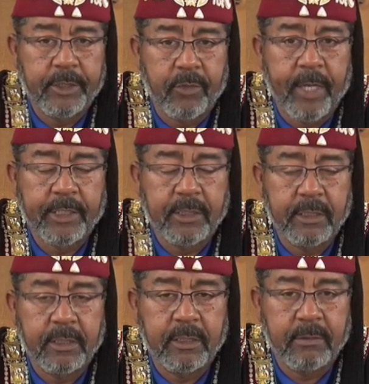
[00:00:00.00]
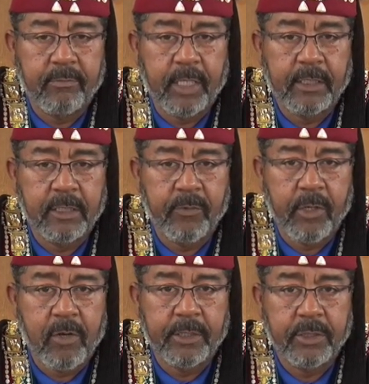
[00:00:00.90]
directions and things in
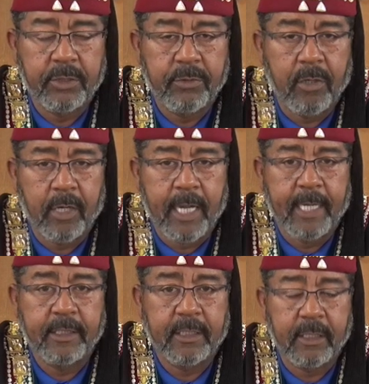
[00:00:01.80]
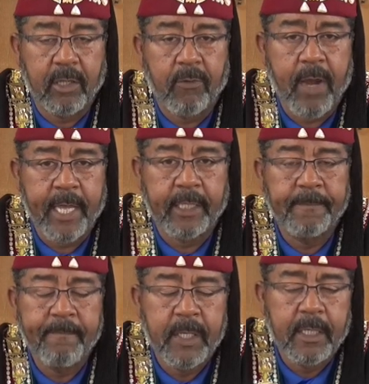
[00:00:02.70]
regards to our conduct and our riding
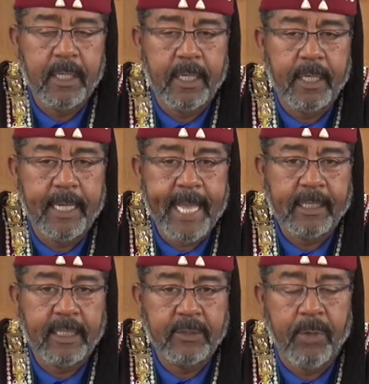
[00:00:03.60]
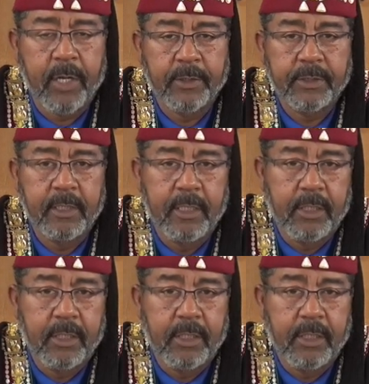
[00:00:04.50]
at these balls.